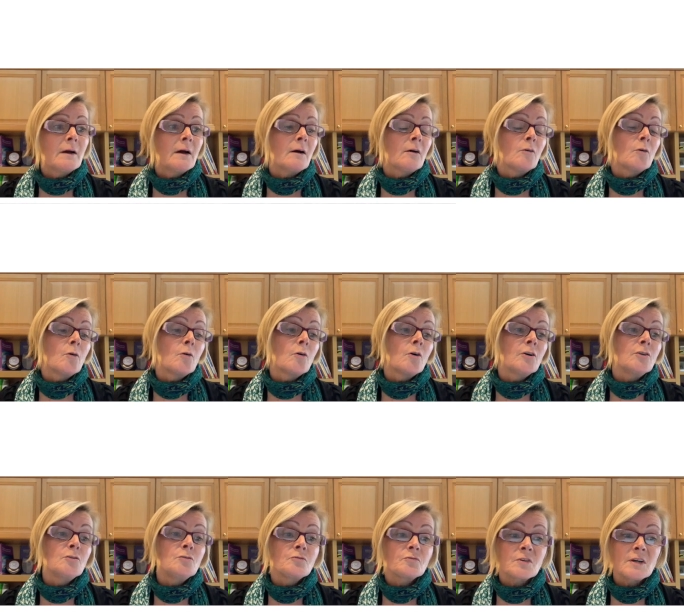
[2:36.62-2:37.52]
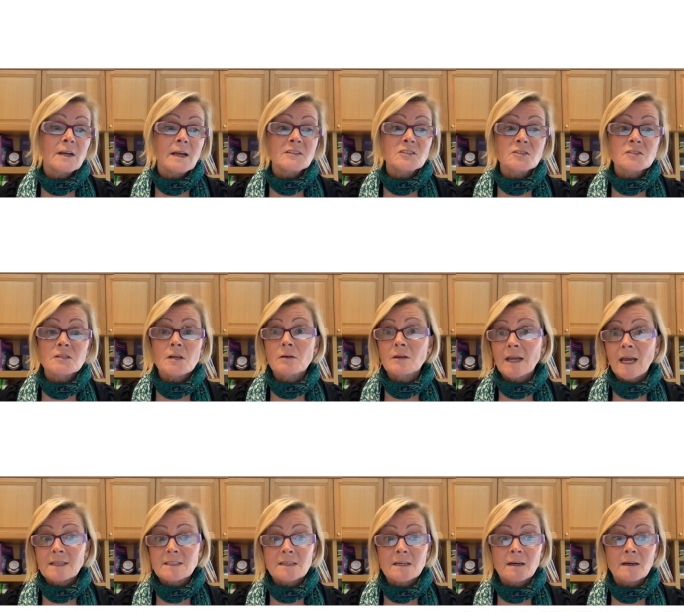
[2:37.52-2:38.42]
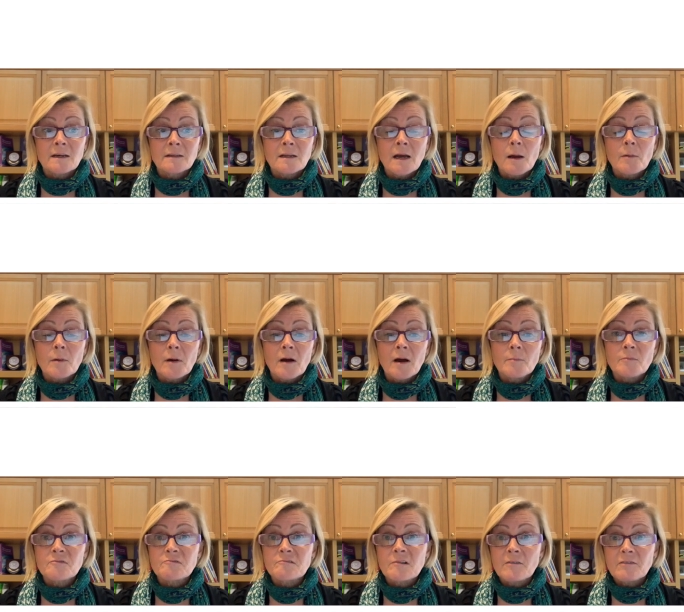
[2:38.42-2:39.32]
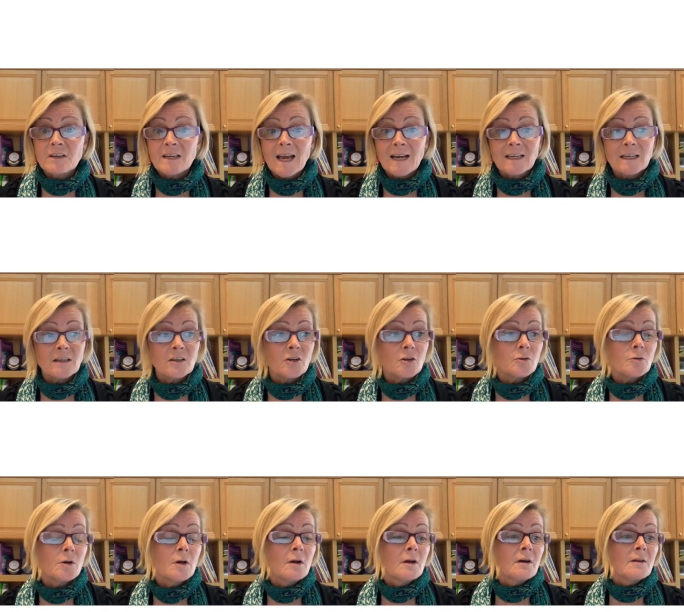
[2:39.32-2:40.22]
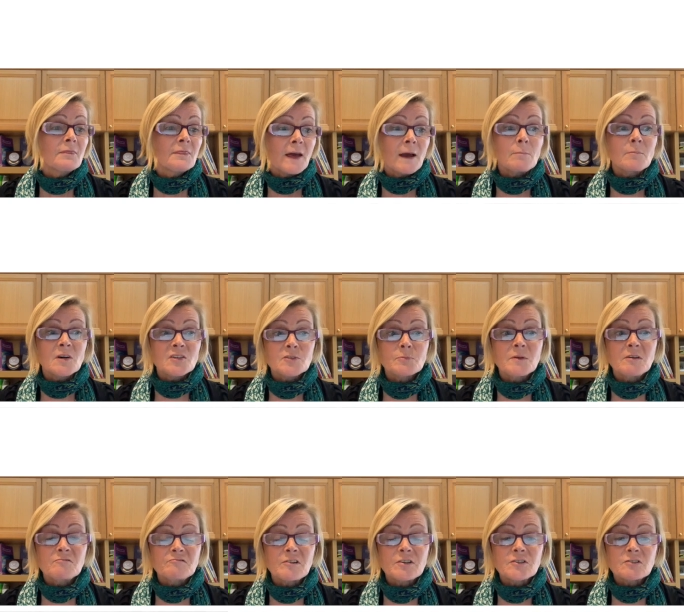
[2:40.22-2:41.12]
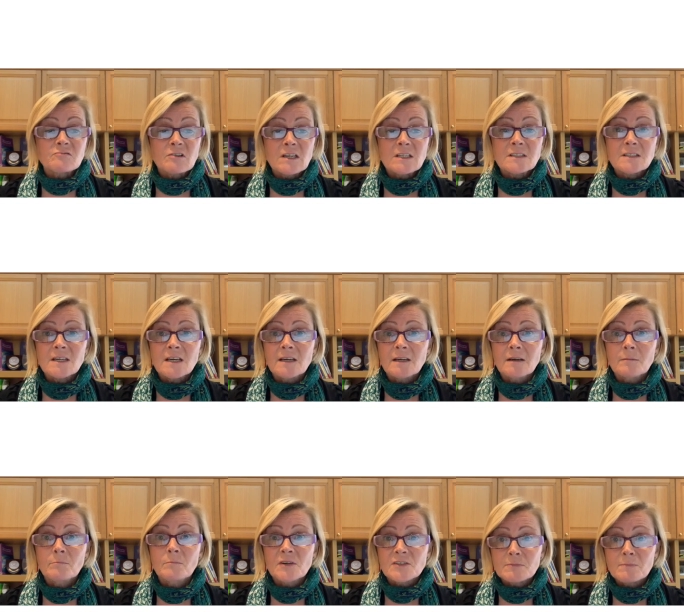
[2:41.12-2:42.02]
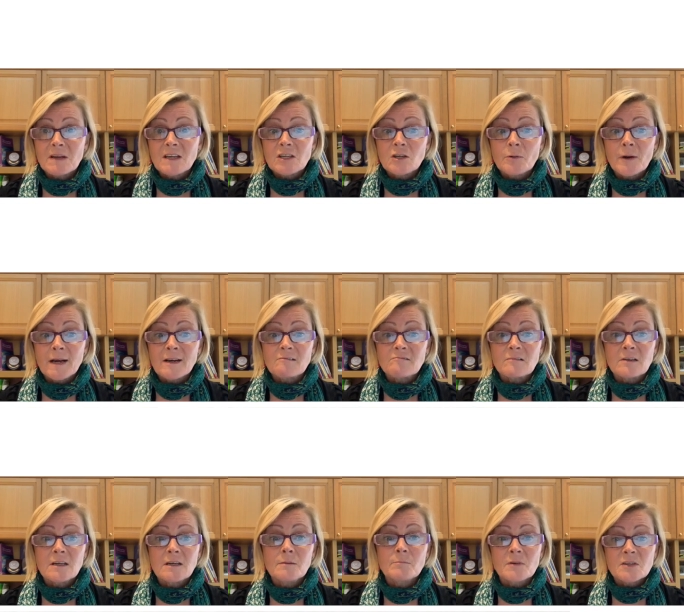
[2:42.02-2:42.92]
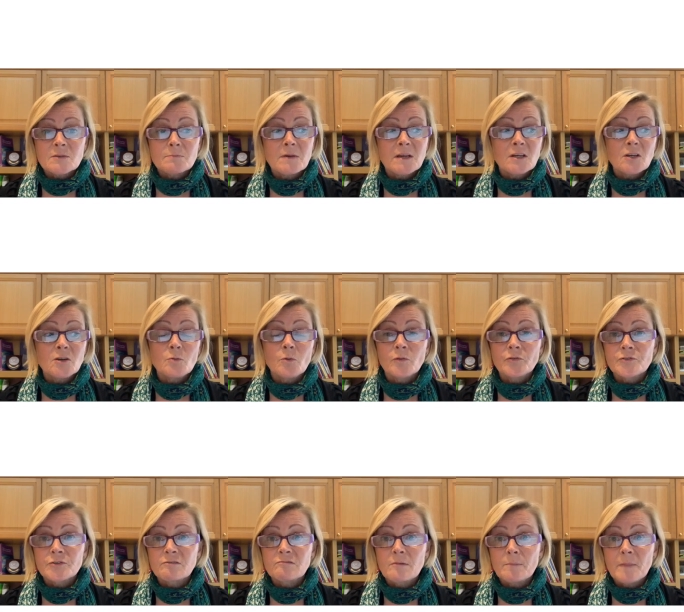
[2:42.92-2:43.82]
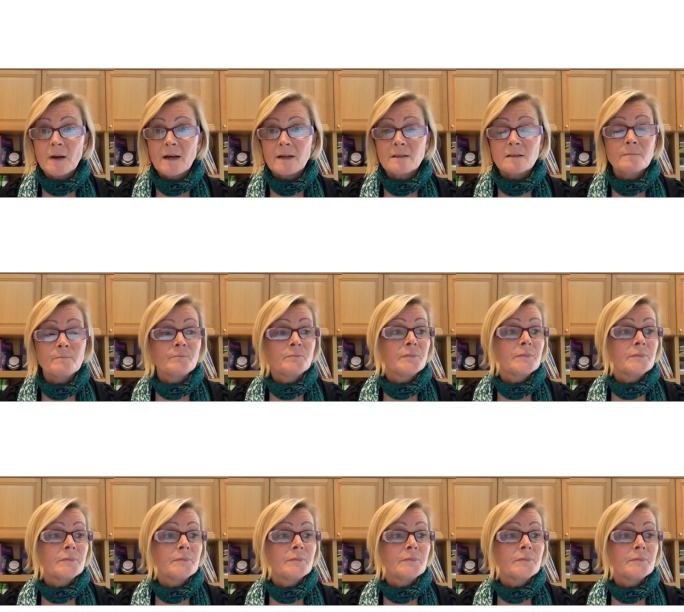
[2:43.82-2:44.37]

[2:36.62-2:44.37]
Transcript: Or you feel I just don't get it and I'm forever nagging you. That must be frustrating, must make you angry, must make you want to rebel.